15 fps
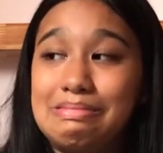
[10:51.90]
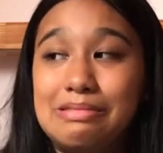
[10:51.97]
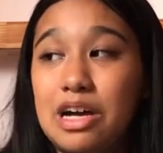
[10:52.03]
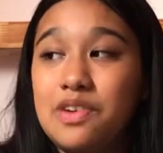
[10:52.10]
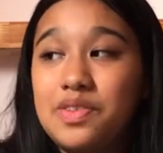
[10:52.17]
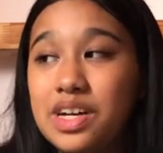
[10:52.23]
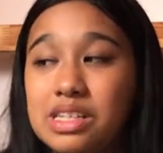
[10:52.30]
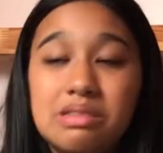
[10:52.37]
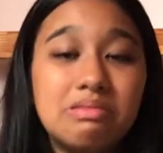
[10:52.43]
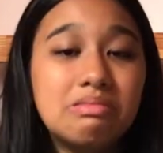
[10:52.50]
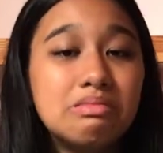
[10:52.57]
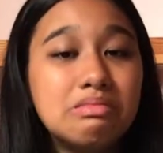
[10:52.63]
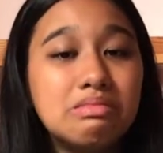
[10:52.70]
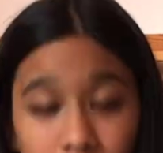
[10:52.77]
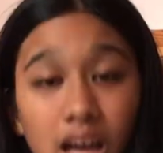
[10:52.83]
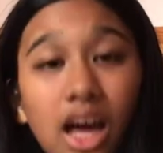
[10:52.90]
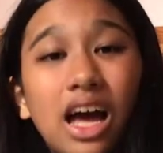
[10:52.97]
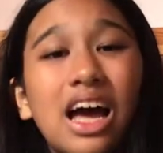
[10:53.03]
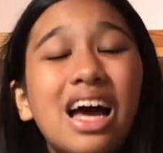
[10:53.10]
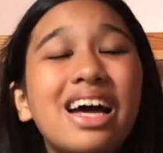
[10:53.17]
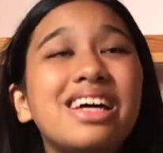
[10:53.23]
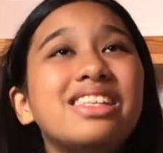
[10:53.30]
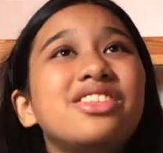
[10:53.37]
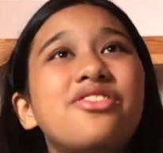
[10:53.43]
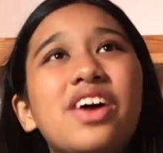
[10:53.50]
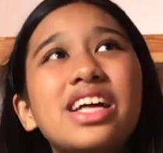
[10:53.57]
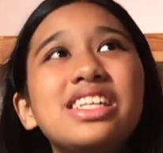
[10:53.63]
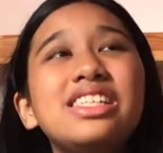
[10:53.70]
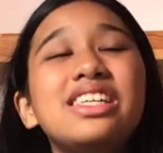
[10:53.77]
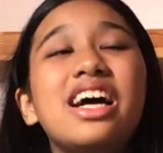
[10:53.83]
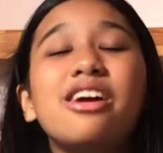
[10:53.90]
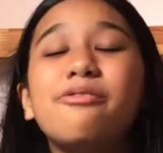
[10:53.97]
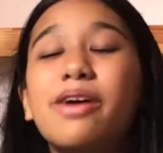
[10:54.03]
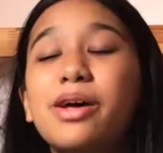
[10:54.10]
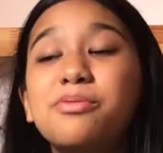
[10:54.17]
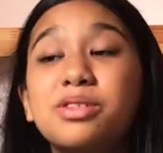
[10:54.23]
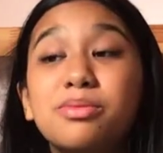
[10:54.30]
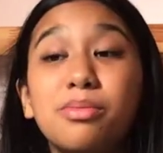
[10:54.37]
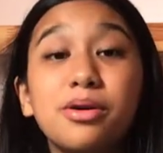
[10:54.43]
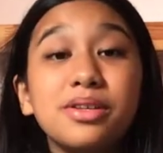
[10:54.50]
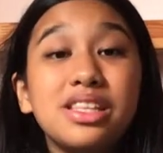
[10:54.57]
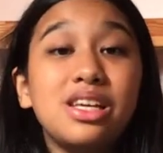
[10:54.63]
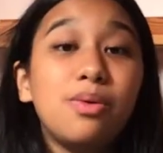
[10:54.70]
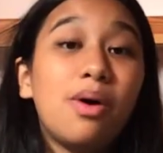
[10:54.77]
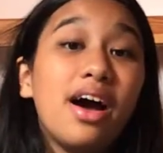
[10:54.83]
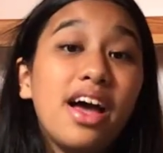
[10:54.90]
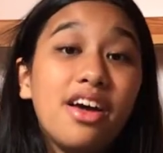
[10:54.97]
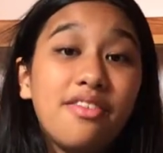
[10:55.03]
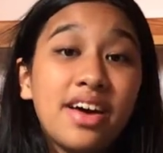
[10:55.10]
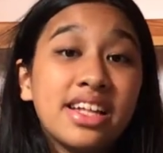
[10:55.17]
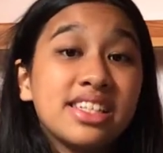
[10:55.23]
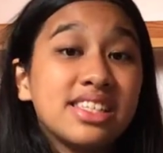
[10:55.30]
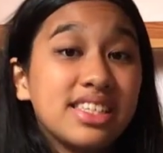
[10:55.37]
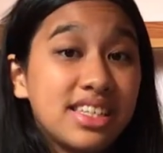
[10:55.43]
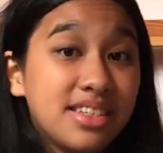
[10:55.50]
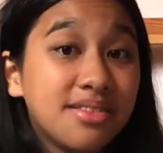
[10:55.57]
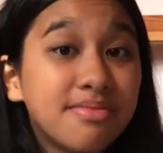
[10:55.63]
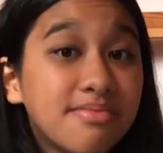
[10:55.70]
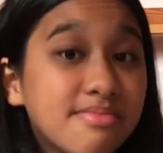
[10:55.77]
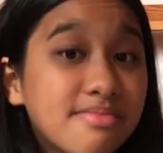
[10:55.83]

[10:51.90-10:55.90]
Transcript: Not fun. And the fantasy I read was mostly YA fantasy.